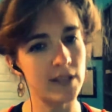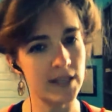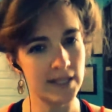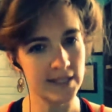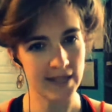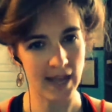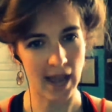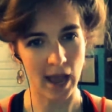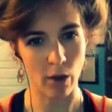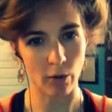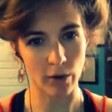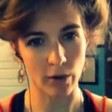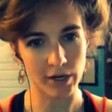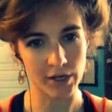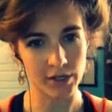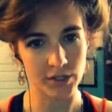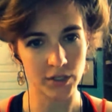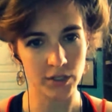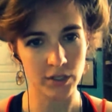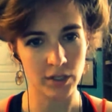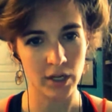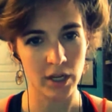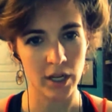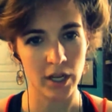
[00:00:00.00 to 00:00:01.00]
Over these
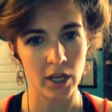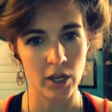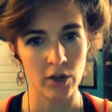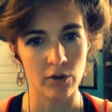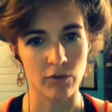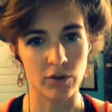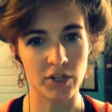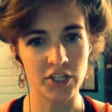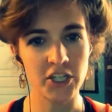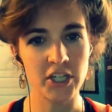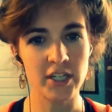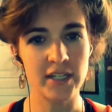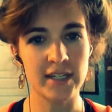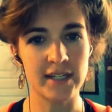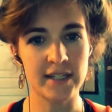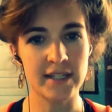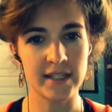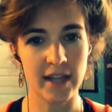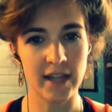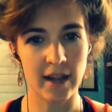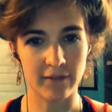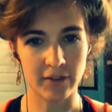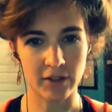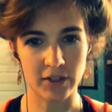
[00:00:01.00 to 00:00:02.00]
hours,
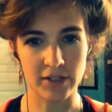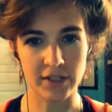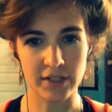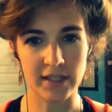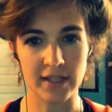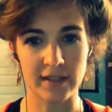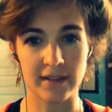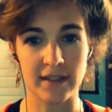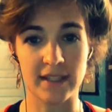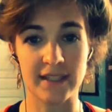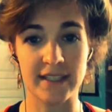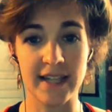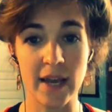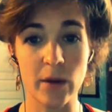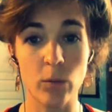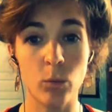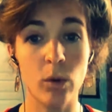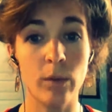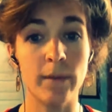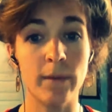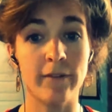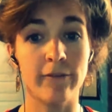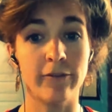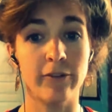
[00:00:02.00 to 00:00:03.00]
Richie discovers that the
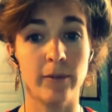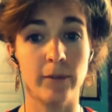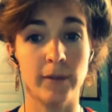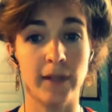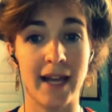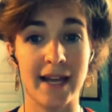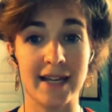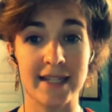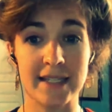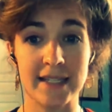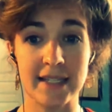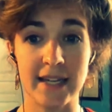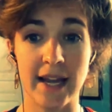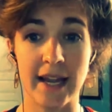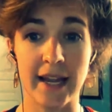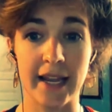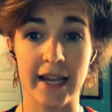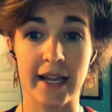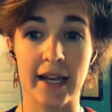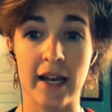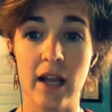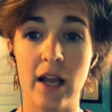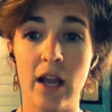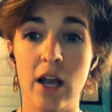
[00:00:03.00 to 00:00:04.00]
dead woman from
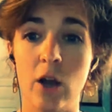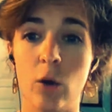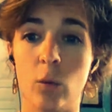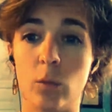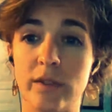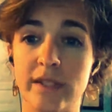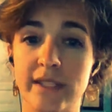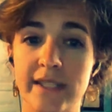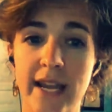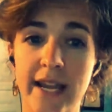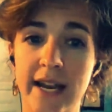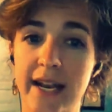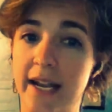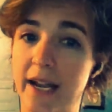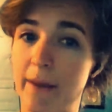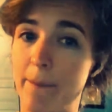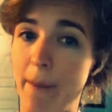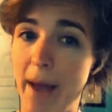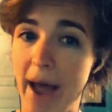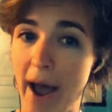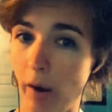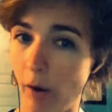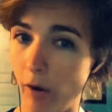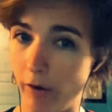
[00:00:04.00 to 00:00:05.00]
last night was
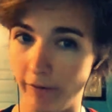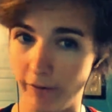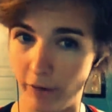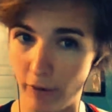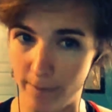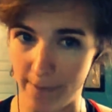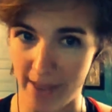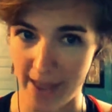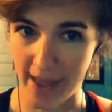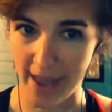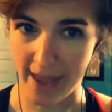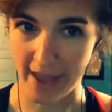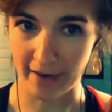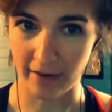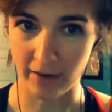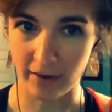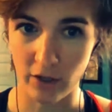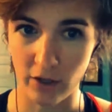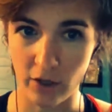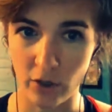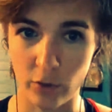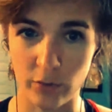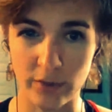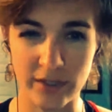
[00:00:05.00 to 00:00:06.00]
dating a powerful
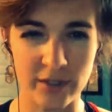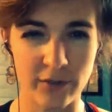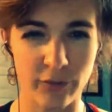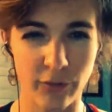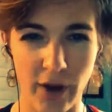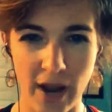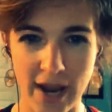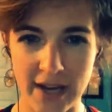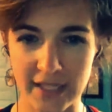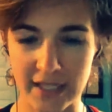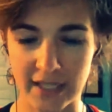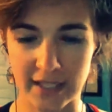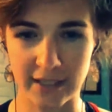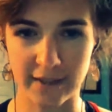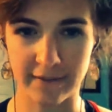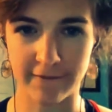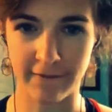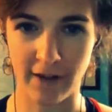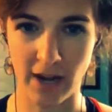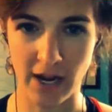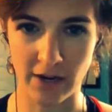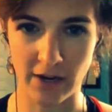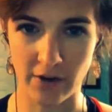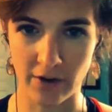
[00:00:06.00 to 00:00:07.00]
man who is
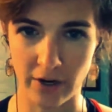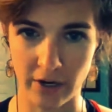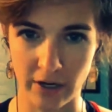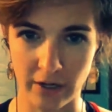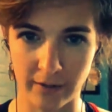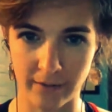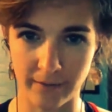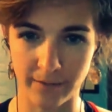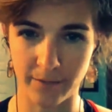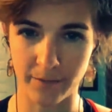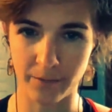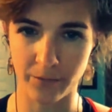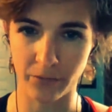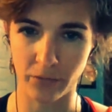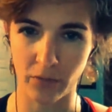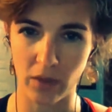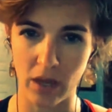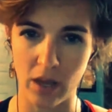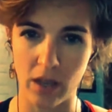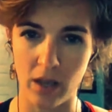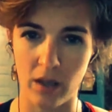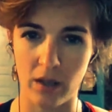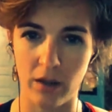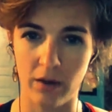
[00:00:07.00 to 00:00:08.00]
frantic to find her.
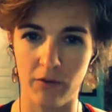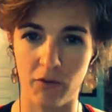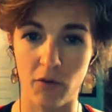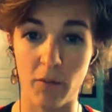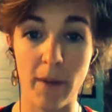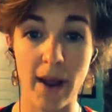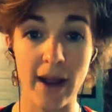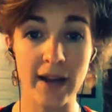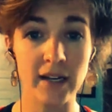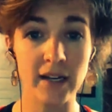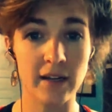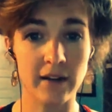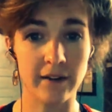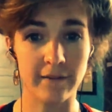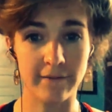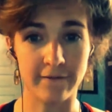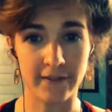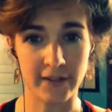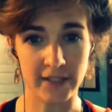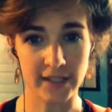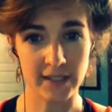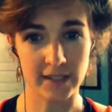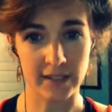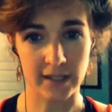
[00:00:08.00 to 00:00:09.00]

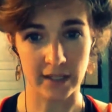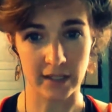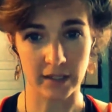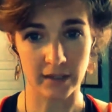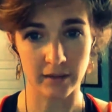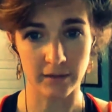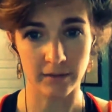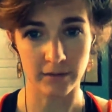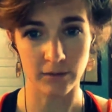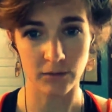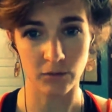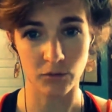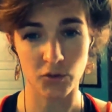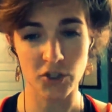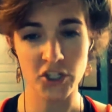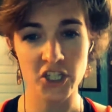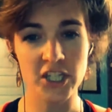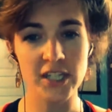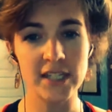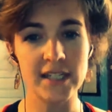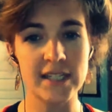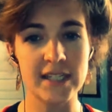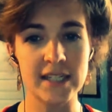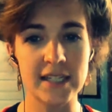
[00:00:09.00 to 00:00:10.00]
Reminded of Vista,
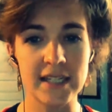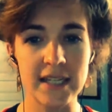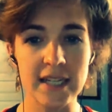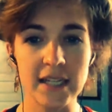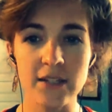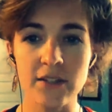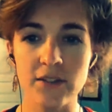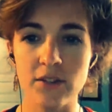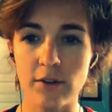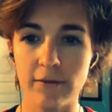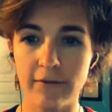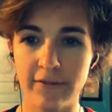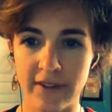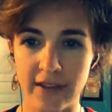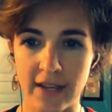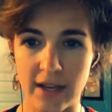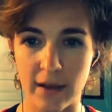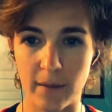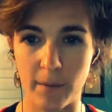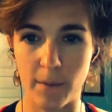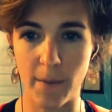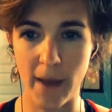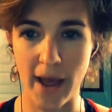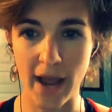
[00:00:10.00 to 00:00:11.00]
Richie sneaks
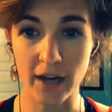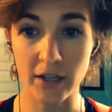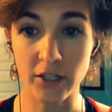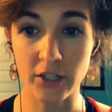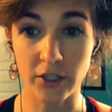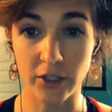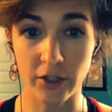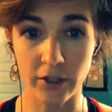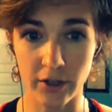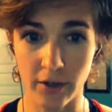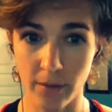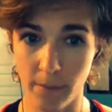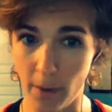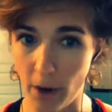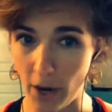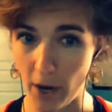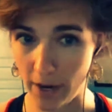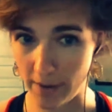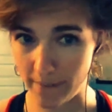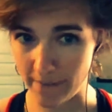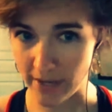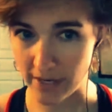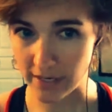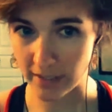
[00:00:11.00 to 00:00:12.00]
Sophia back to
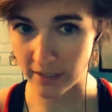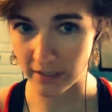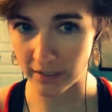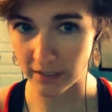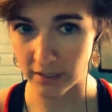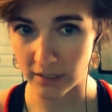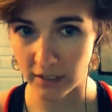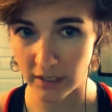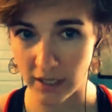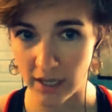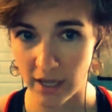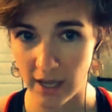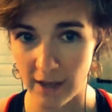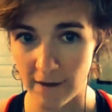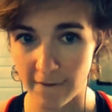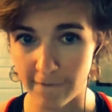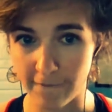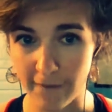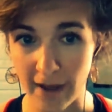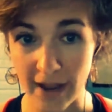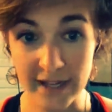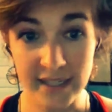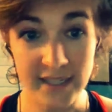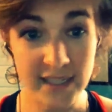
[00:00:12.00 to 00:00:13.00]
her apartment,
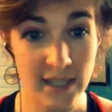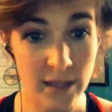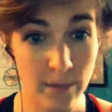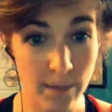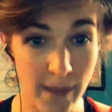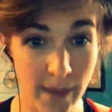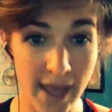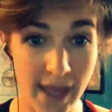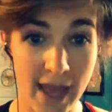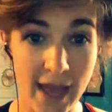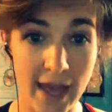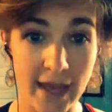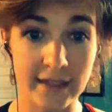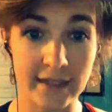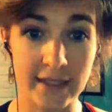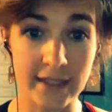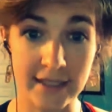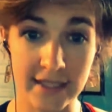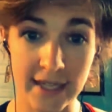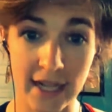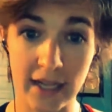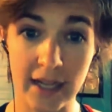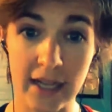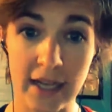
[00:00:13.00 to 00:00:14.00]
finds the
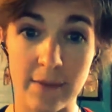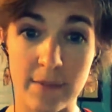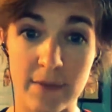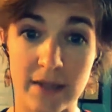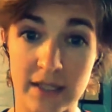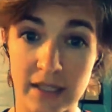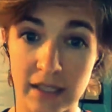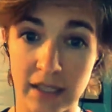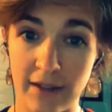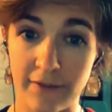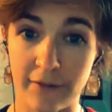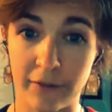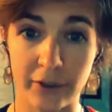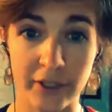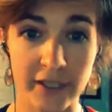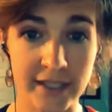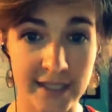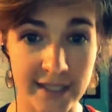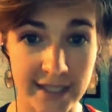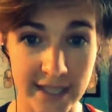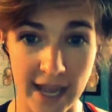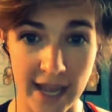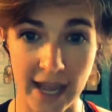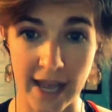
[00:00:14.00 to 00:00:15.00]
man to tell him his
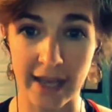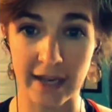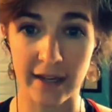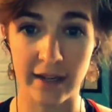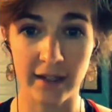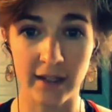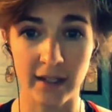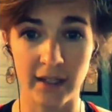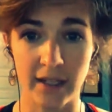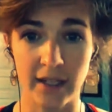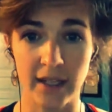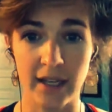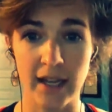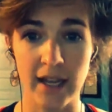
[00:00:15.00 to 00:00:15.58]
lover is dead,